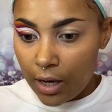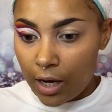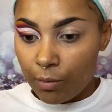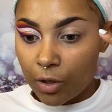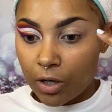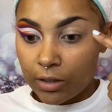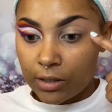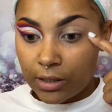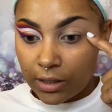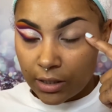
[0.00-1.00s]
And because
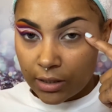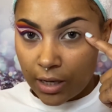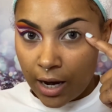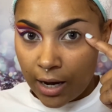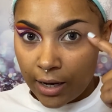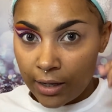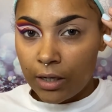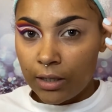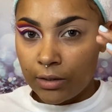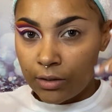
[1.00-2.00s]
this eye
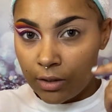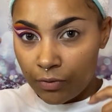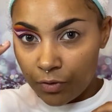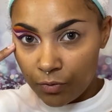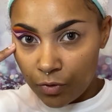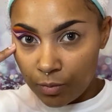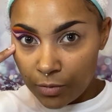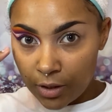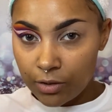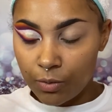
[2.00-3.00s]
is different from
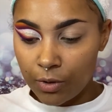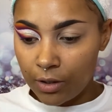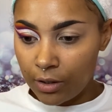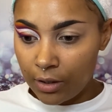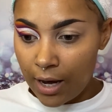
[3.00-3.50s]
this one,